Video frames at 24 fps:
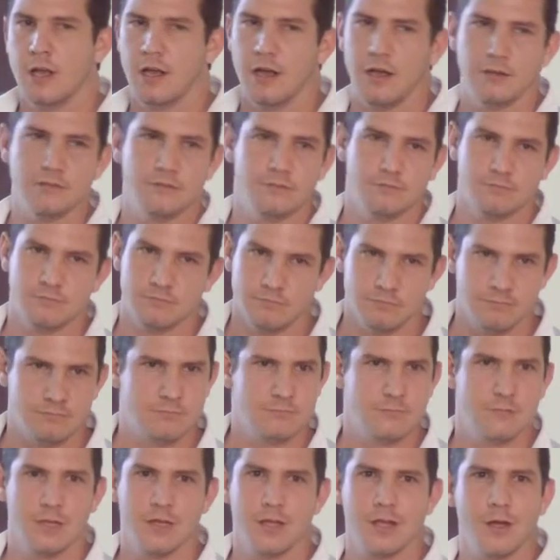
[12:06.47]
and
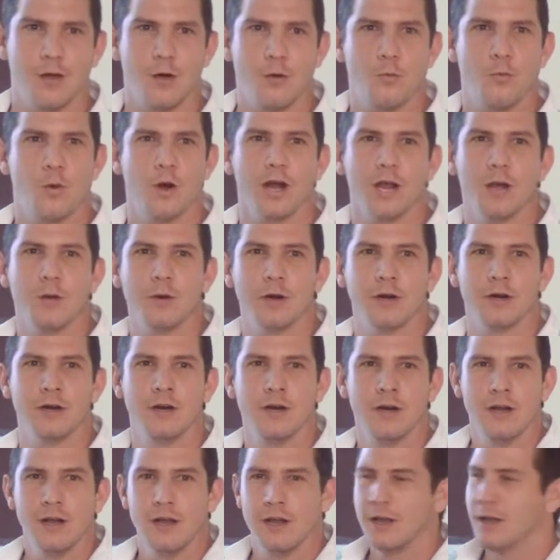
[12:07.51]
uh, whatever
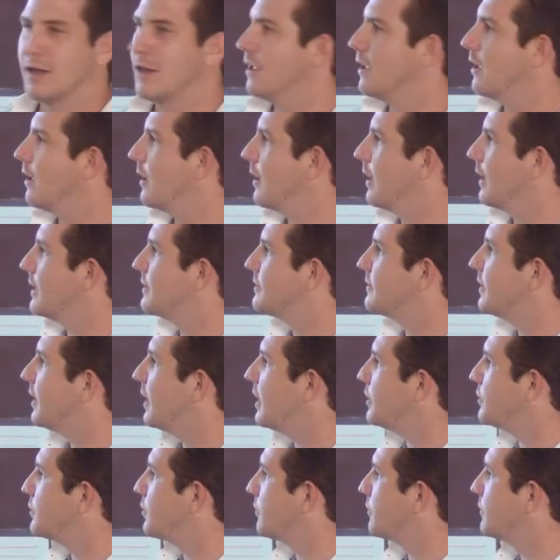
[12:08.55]
uh,
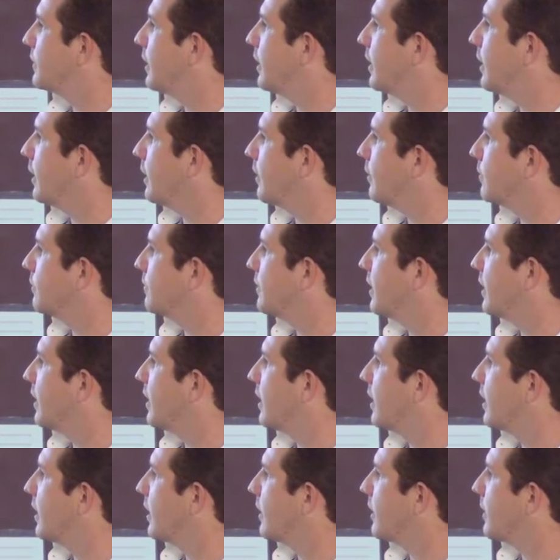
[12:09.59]
stage of the of
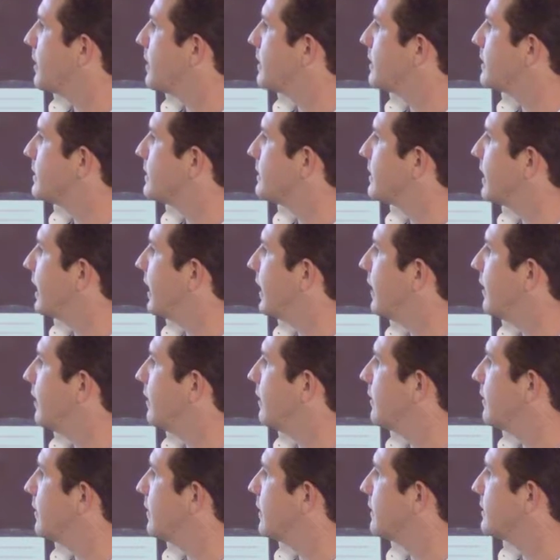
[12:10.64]
the
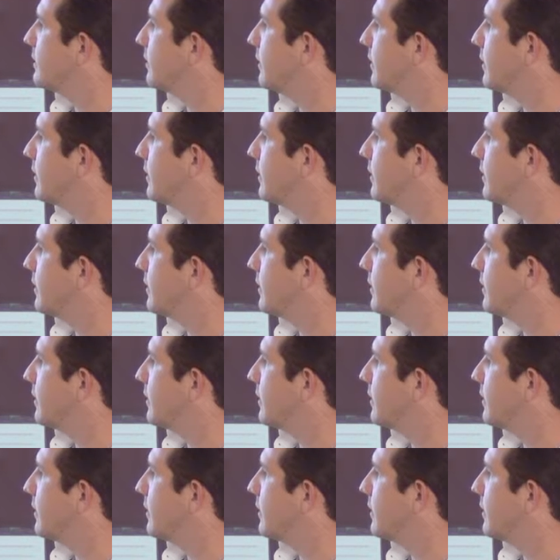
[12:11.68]
cell uh,